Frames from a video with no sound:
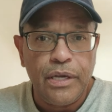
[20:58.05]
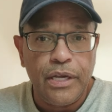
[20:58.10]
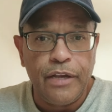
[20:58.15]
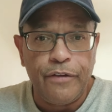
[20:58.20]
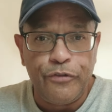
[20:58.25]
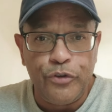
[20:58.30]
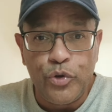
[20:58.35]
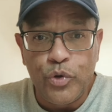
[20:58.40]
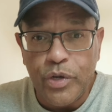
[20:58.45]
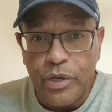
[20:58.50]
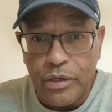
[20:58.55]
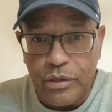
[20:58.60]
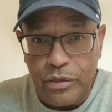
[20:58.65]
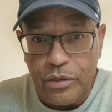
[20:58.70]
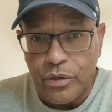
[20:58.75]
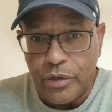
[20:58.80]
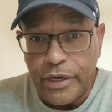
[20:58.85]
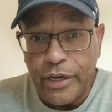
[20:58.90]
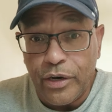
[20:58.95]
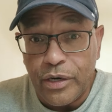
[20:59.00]
if you can,
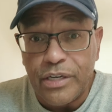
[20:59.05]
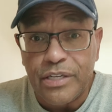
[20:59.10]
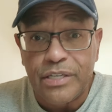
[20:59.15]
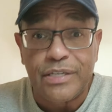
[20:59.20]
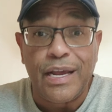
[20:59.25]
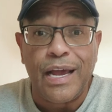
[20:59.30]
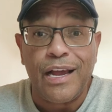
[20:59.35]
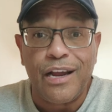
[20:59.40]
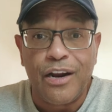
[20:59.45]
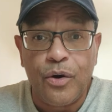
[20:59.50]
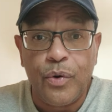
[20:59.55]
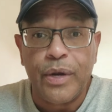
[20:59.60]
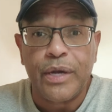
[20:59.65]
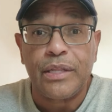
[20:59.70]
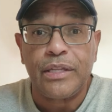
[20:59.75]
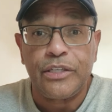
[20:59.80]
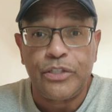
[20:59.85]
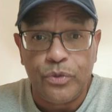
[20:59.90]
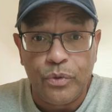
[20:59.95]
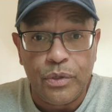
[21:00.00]
you know, they're going to sign
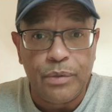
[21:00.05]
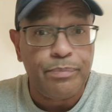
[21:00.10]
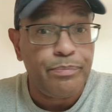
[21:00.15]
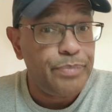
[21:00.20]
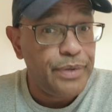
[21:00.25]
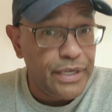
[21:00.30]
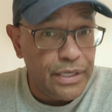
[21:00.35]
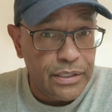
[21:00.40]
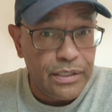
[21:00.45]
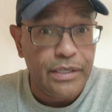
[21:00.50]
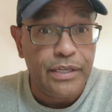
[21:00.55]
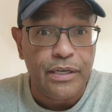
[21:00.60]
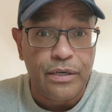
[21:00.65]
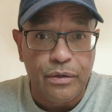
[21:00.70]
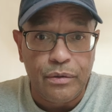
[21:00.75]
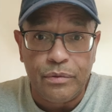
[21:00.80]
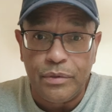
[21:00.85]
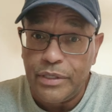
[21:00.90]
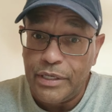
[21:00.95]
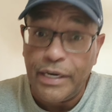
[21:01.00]
Quickley to a big
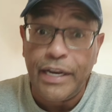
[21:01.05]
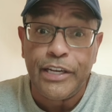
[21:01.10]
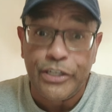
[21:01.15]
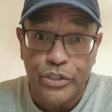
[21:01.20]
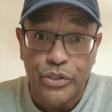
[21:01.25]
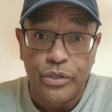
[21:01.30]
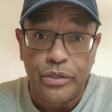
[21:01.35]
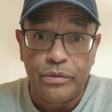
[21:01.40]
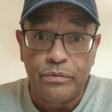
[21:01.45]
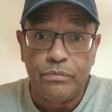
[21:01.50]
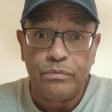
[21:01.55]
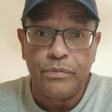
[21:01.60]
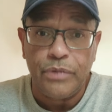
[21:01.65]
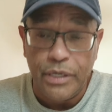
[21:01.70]
deal, and they should.